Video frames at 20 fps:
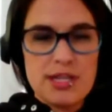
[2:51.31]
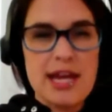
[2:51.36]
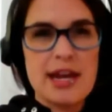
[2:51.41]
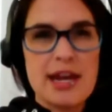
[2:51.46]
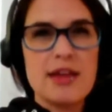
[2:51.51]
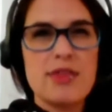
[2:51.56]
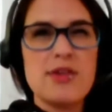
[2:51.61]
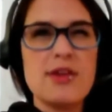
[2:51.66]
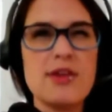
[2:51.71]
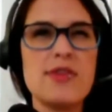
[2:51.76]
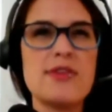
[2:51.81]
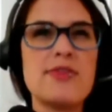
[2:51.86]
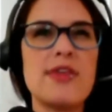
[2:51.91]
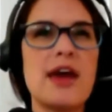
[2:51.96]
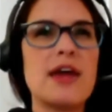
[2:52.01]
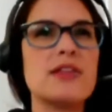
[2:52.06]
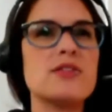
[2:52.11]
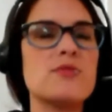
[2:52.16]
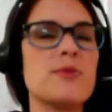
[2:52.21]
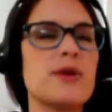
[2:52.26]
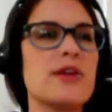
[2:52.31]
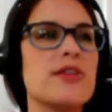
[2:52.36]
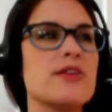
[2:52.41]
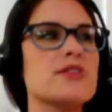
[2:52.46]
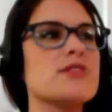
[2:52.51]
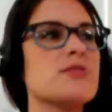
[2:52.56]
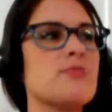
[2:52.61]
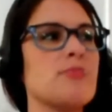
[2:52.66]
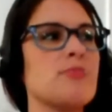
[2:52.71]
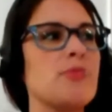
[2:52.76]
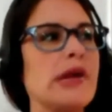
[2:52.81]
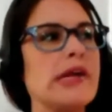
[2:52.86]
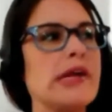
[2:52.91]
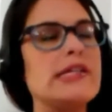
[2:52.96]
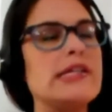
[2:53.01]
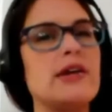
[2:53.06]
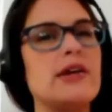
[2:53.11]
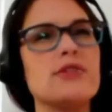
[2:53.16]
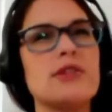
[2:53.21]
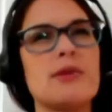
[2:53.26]
And I think that that's where there's a
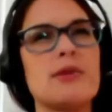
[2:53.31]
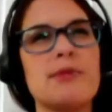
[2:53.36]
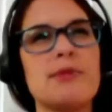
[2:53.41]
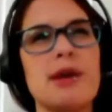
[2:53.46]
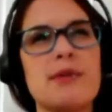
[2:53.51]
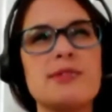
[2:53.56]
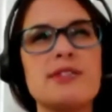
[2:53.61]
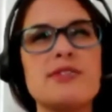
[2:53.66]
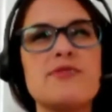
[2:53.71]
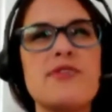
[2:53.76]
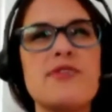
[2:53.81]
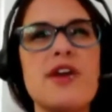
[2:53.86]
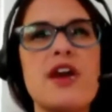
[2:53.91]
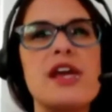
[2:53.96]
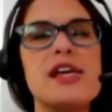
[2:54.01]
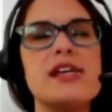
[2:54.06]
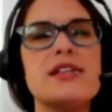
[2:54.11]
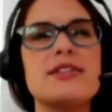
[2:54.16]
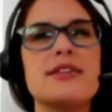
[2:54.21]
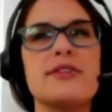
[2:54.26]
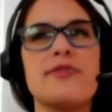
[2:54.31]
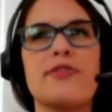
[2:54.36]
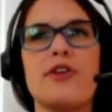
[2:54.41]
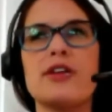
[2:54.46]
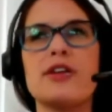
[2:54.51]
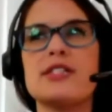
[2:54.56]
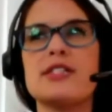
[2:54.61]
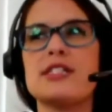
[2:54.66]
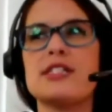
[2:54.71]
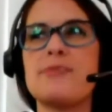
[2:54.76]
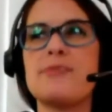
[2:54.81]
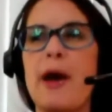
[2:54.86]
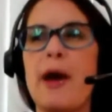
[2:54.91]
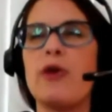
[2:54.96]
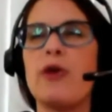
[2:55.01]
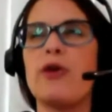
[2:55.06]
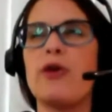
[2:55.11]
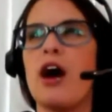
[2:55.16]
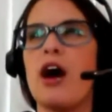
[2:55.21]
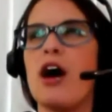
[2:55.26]
breakdown sometimes. It's very easy for us to
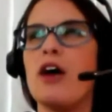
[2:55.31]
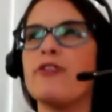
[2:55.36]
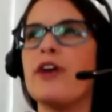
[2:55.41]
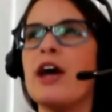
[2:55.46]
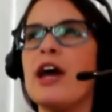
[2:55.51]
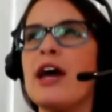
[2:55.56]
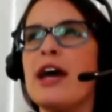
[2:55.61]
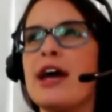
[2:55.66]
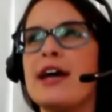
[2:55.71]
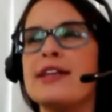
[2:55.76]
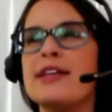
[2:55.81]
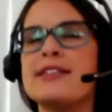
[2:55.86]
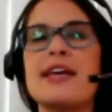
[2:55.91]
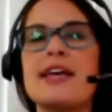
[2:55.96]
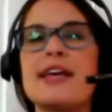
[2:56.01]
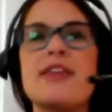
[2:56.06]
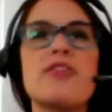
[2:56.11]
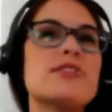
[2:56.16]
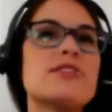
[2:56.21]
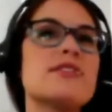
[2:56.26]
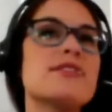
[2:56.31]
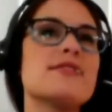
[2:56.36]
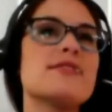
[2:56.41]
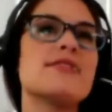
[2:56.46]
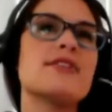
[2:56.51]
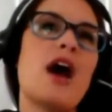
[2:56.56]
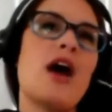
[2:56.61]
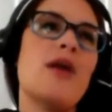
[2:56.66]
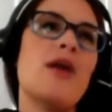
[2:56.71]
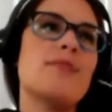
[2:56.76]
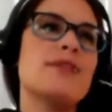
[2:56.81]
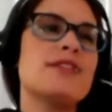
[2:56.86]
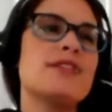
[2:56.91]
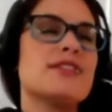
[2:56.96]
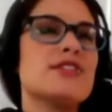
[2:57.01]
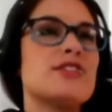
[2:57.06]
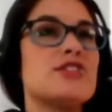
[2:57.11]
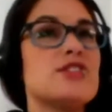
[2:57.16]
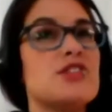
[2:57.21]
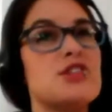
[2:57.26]
spout off and say, this is dumb,
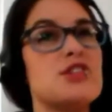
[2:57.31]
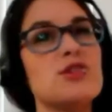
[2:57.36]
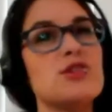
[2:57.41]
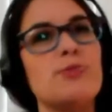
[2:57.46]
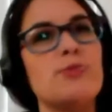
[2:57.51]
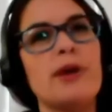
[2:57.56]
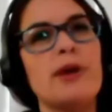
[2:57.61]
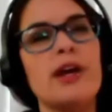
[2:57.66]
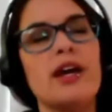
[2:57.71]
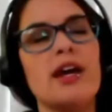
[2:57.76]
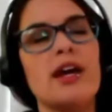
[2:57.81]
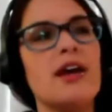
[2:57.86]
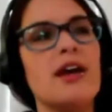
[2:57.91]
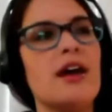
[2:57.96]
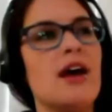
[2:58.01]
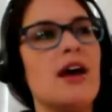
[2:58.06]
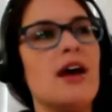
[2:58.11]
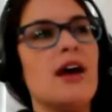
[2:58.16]
this is stupid.